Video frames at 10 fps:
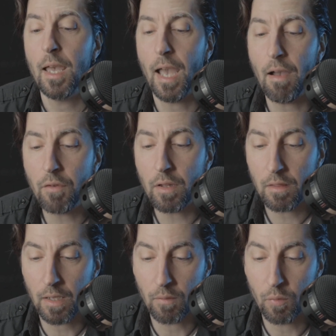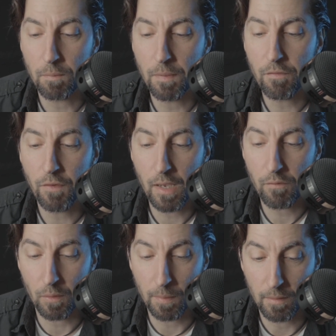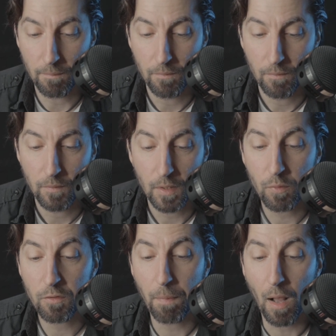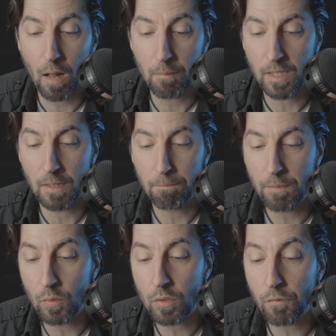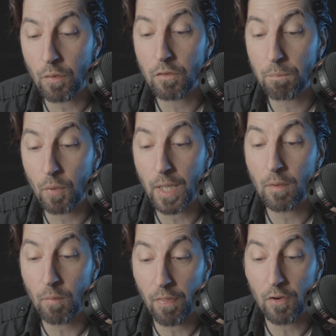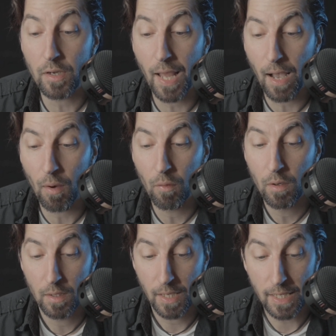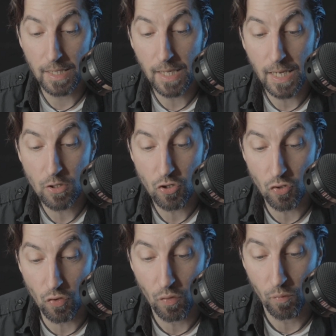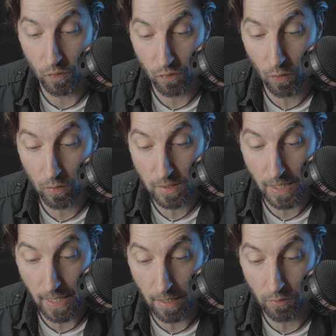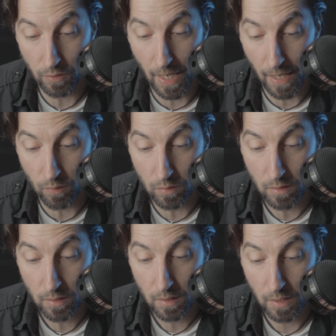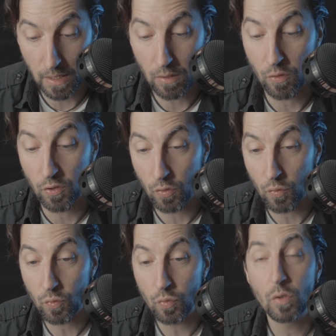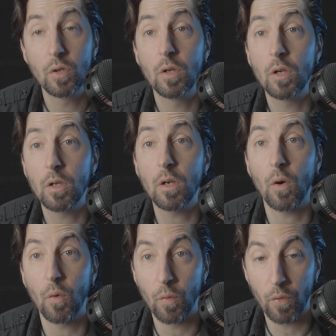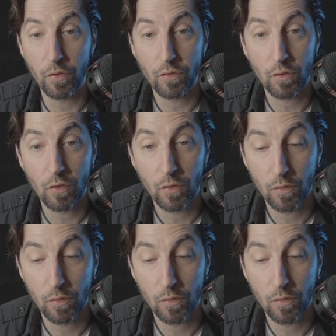Everything would be favorable. It was balmy and beautiful spring weather now, and nature was all tailored out in her new clothes.